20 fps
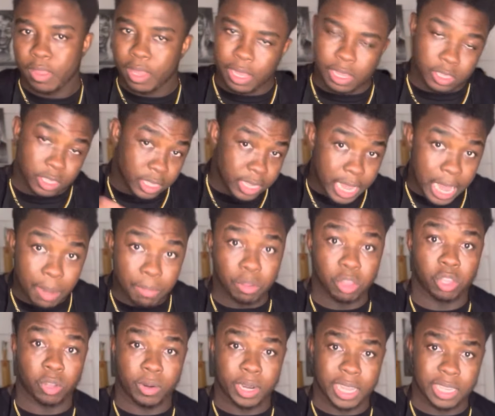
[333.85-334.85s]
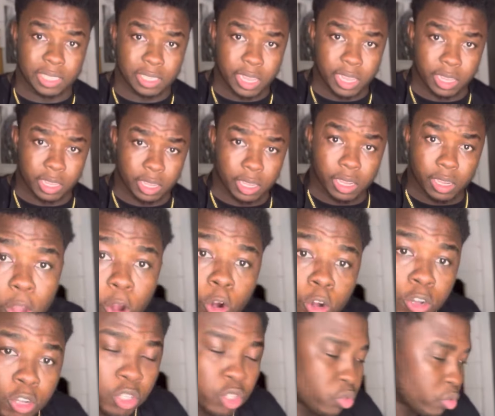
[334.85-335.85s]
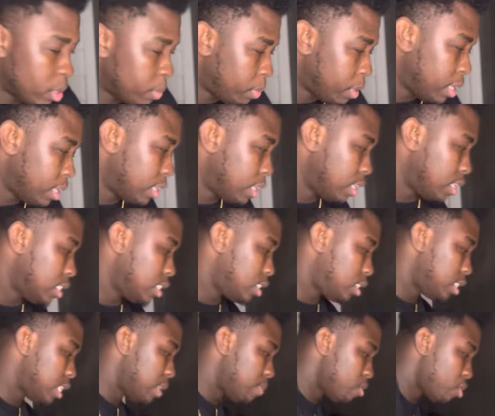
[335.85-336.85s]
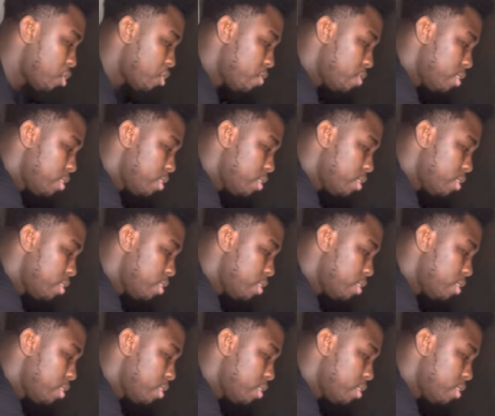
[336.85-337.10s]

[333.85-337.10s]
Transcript: It's time to throw that steak in. The oil is rippling, it's time to throw